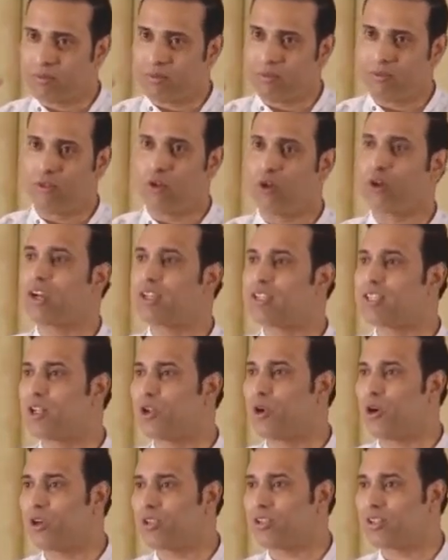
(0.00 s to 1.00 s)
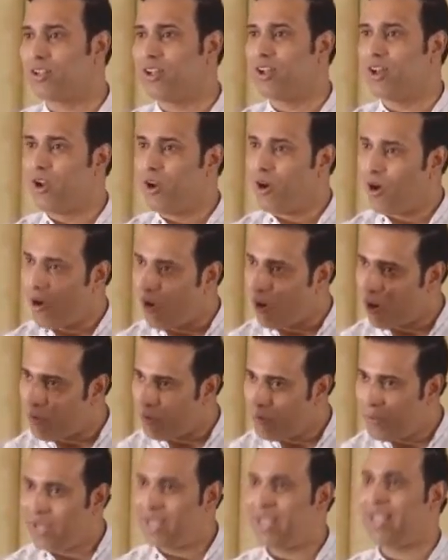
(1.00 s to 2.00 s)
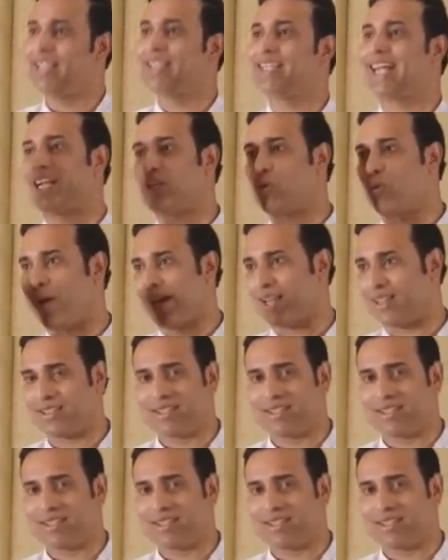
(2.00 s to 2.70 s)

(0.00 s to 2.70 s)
focus a lot on building that wealth,